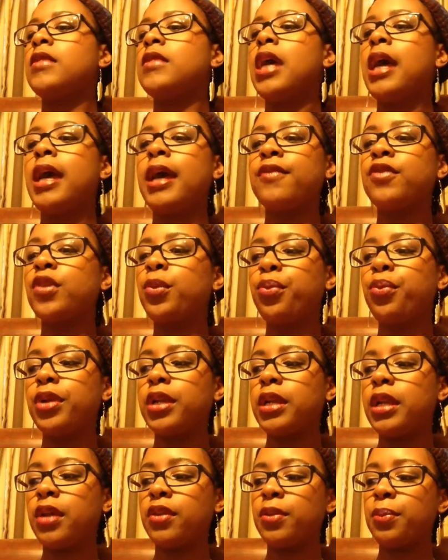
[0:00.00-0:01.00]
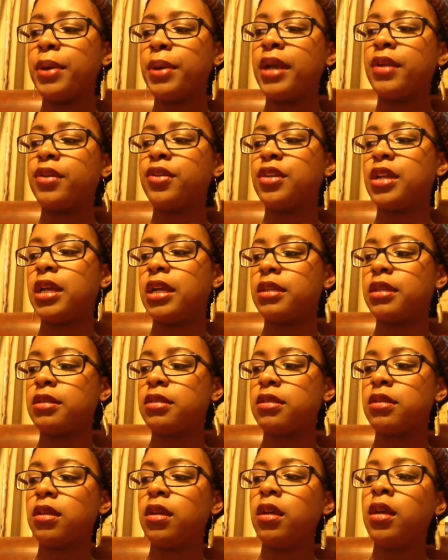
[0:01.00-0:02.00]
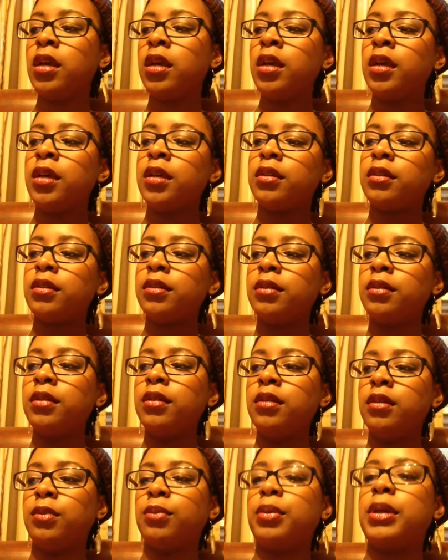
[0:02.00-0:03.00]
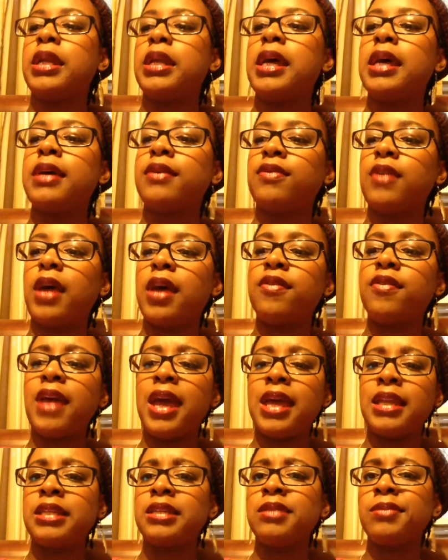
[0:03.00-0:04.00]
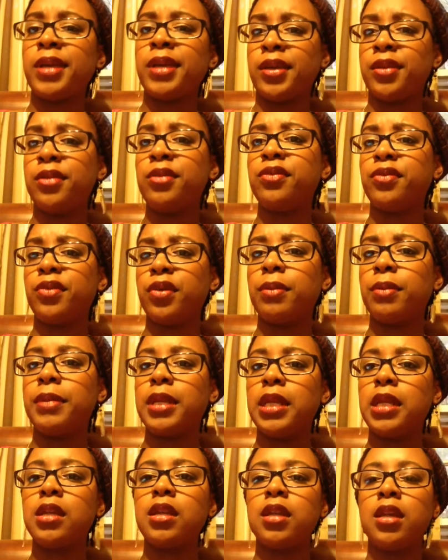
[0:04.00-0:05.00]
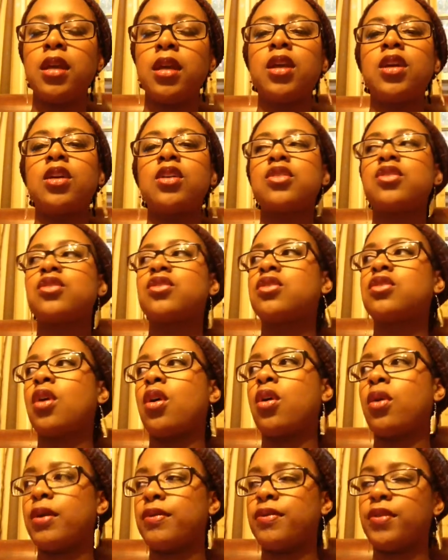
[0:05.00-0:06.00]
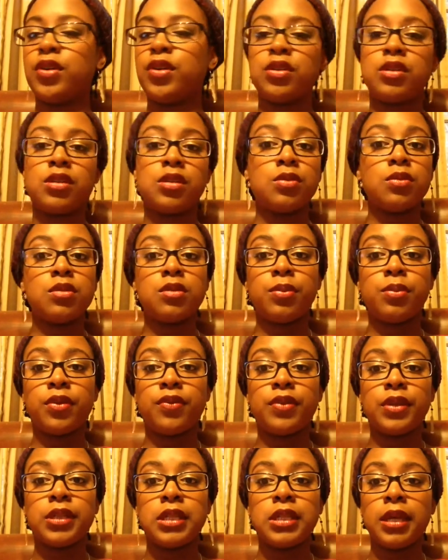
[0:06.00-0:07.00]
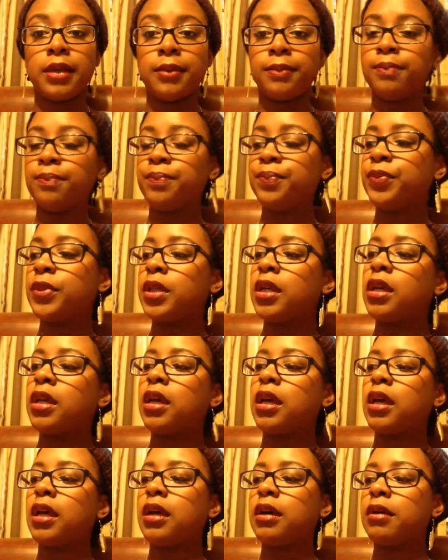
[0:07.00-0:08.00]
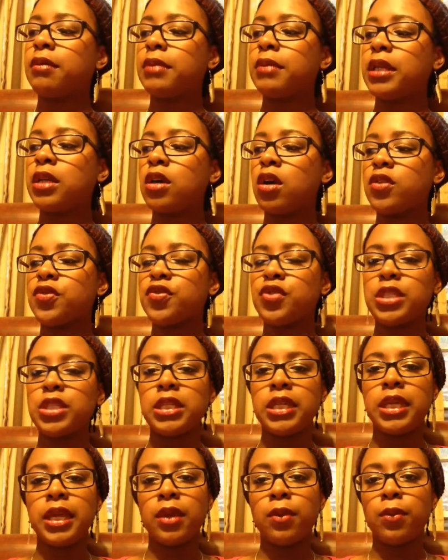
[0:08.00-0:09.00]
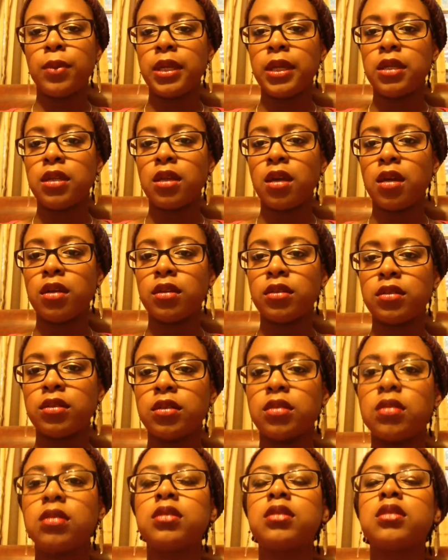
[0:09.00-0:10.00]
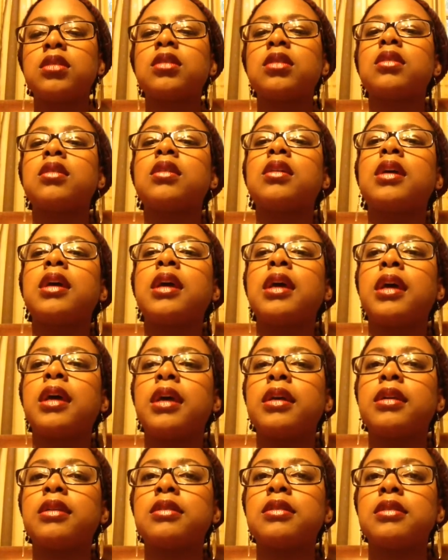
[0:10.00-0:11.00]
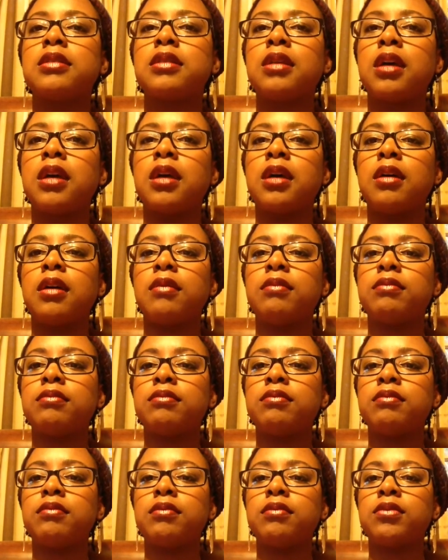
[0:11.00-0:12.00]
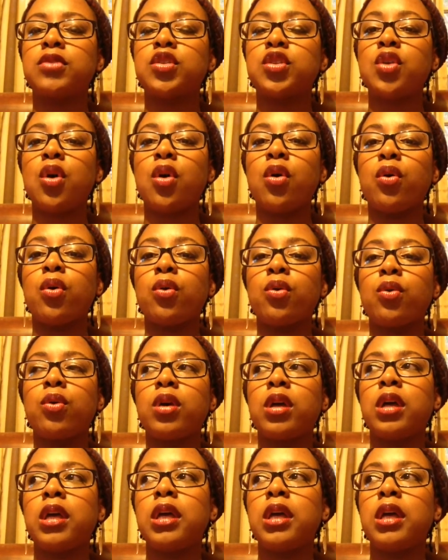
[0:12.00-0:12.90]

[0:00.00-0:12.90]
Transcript: I have not printed out the pattern yet. But I've had it in my queue for a minute, so I figured this was the perfect time. It calls for DK weight yarn, and so